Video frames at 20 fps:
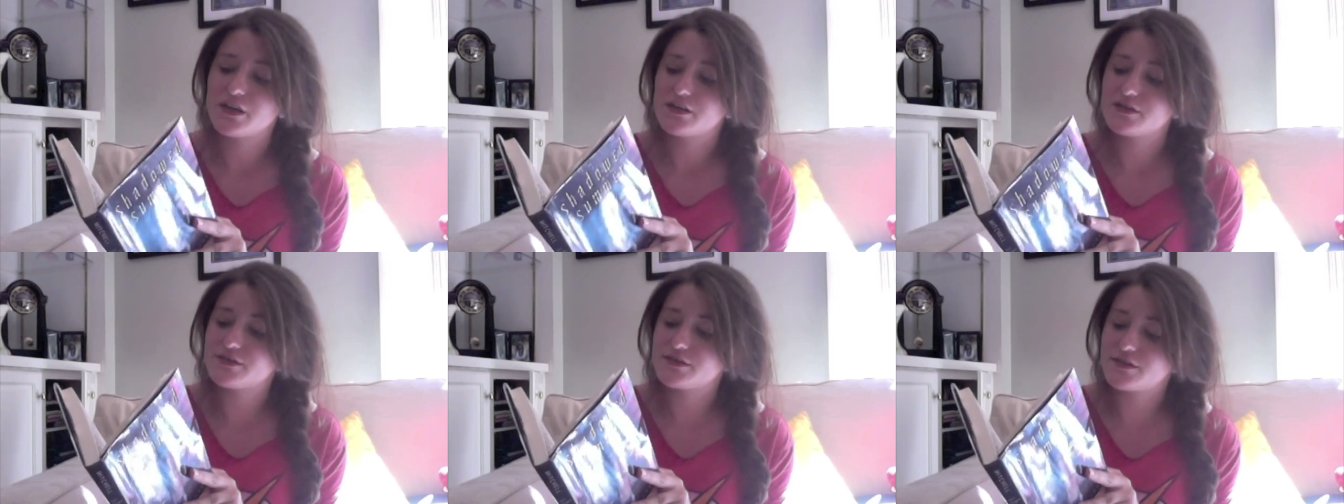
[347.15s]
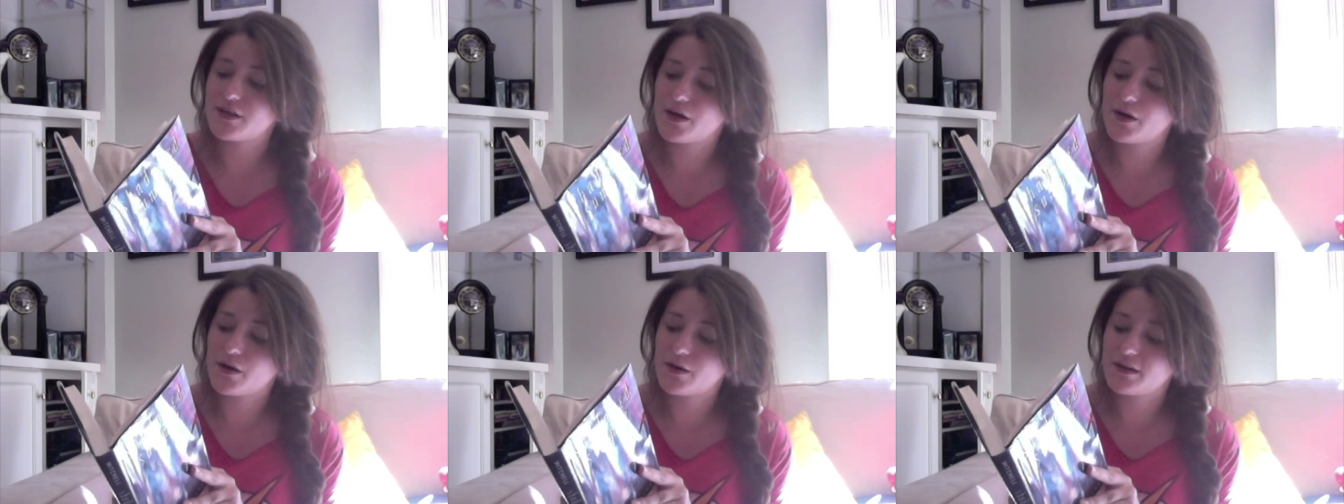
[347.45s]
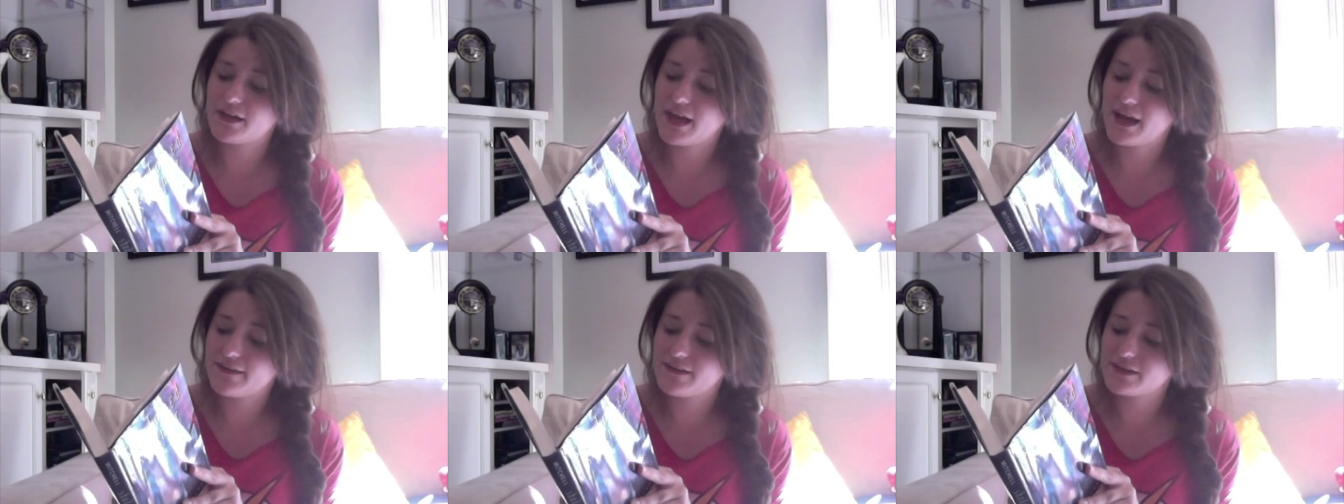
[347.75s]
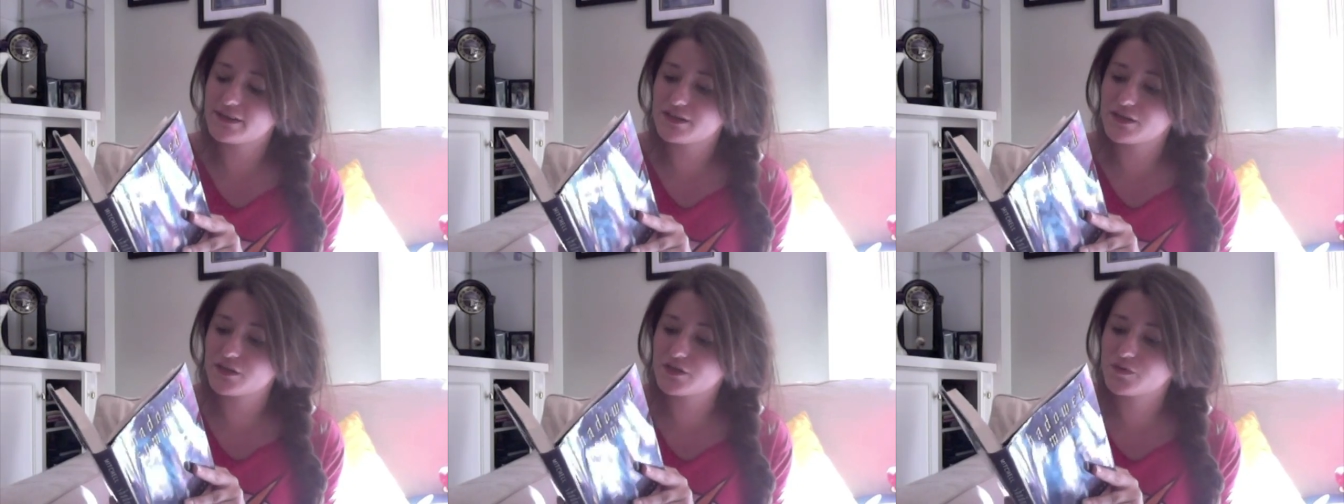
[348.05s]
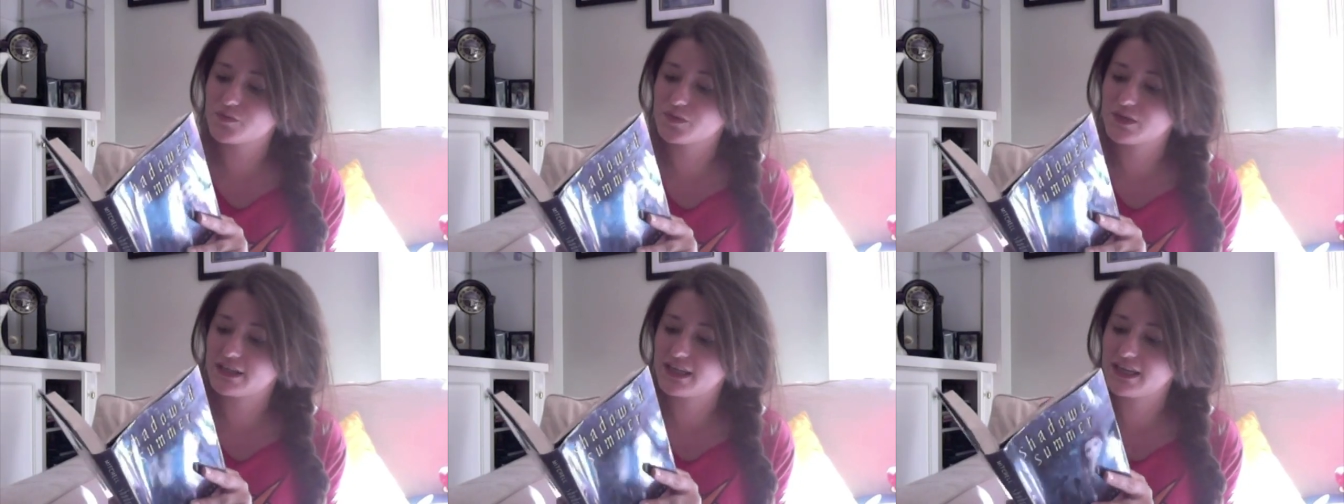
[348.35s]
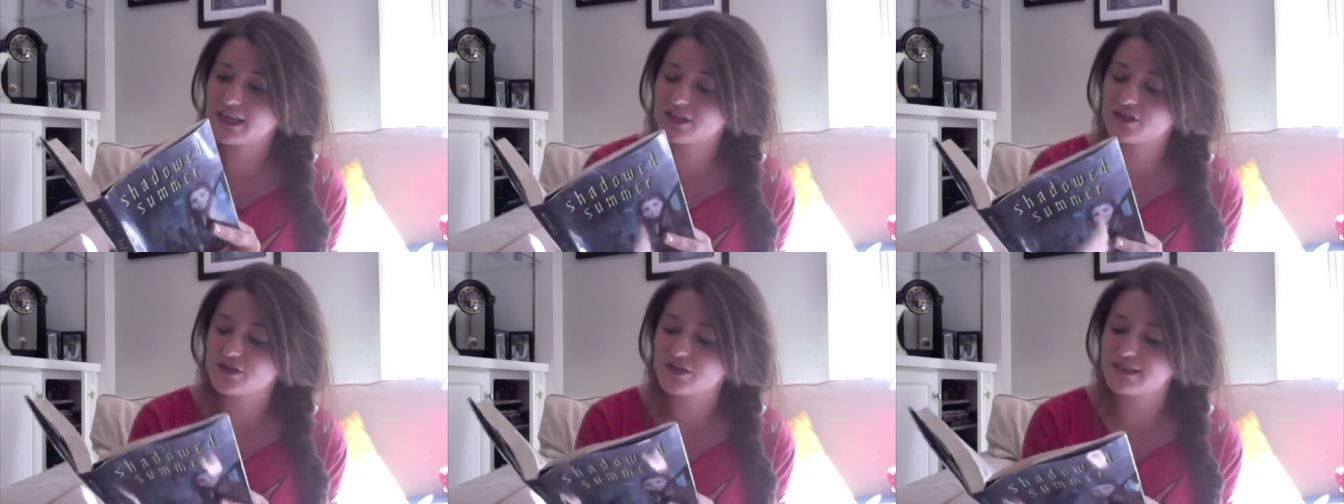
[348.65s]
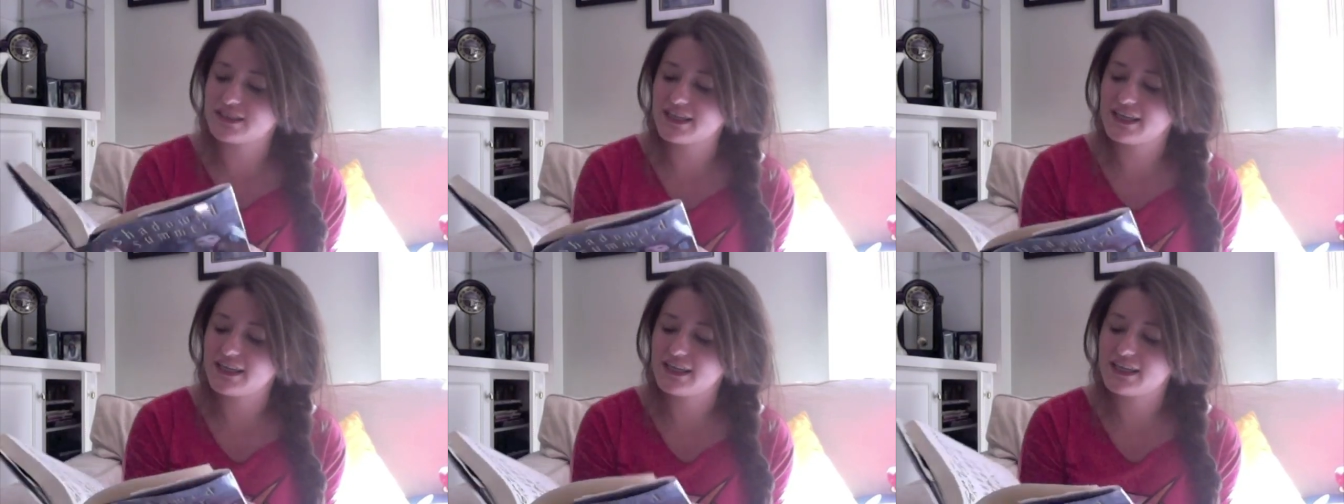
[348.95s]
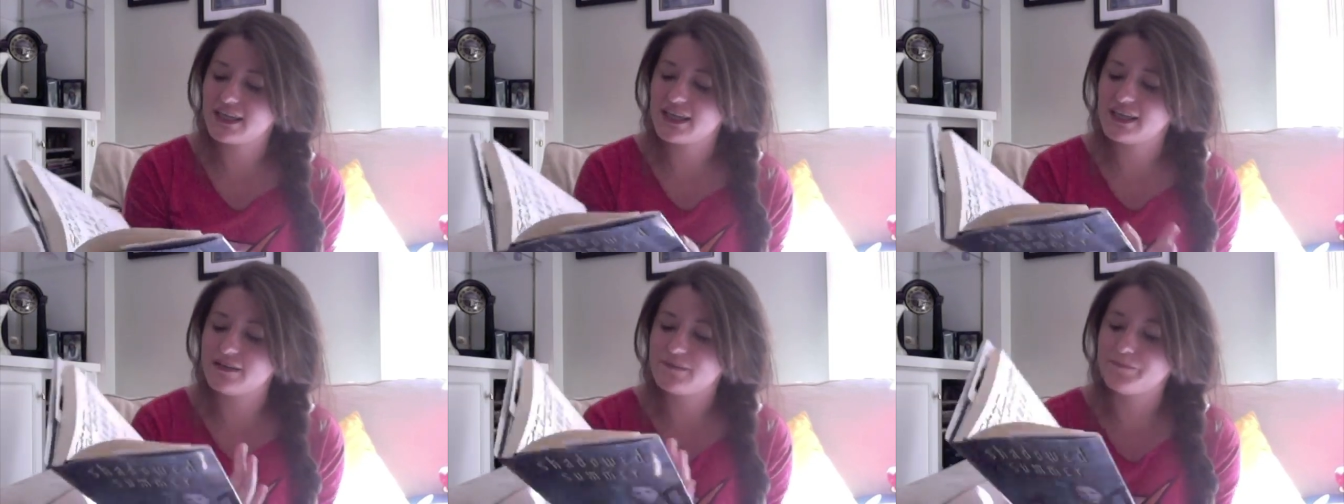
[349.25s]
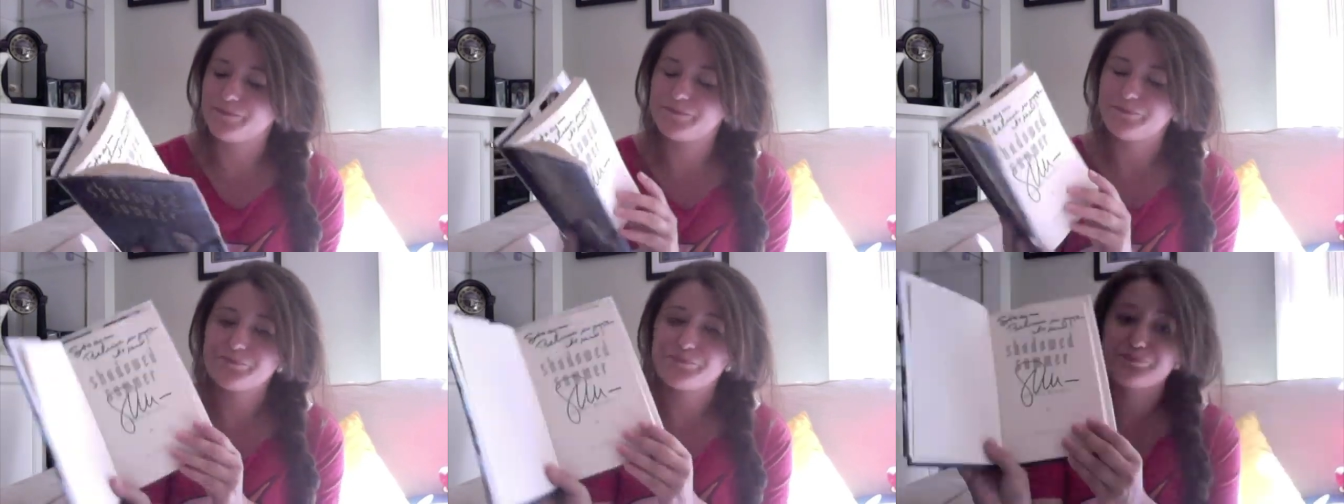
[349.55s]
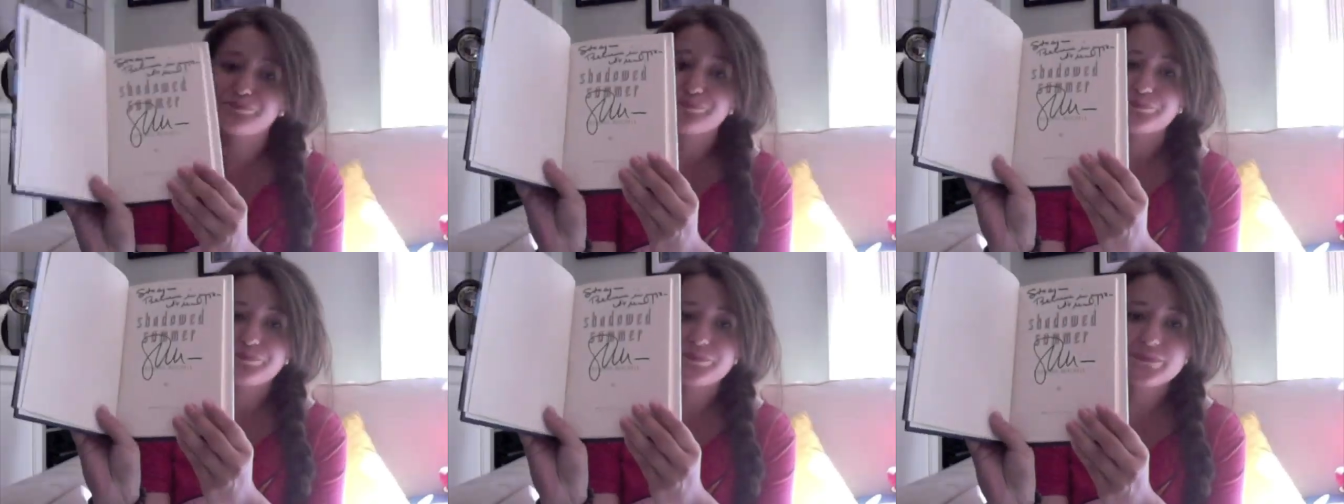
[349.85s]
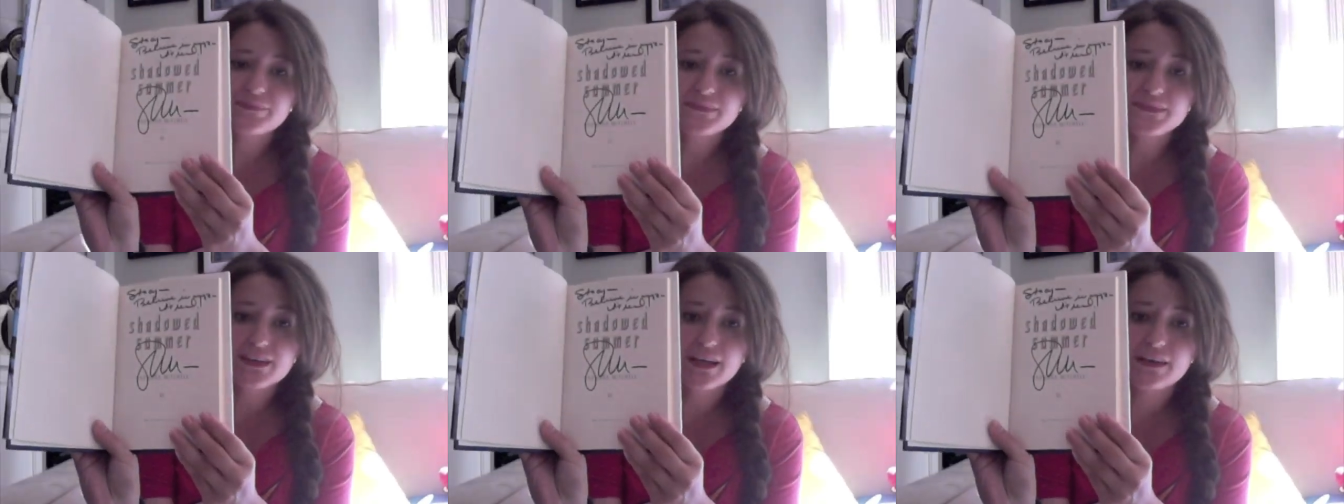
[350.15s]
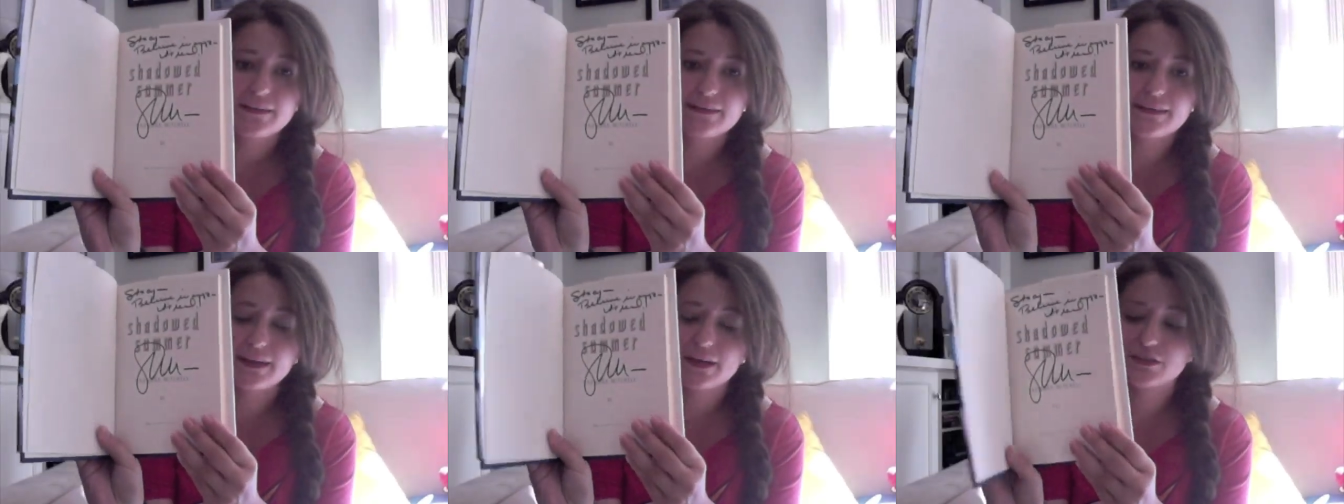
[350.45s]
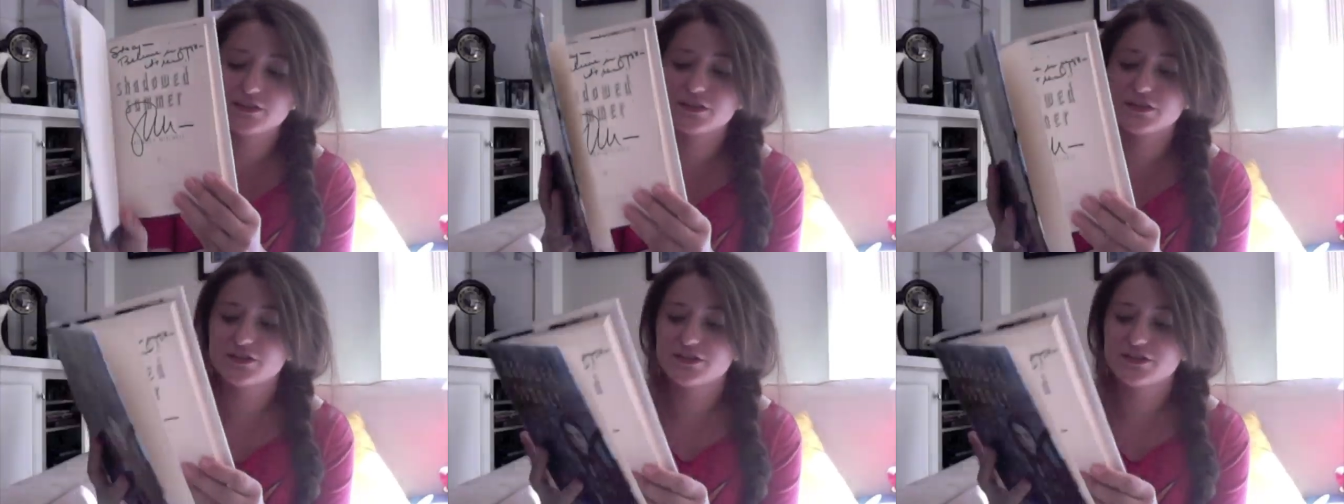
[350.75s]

So yeah, this looks really interesting and there's her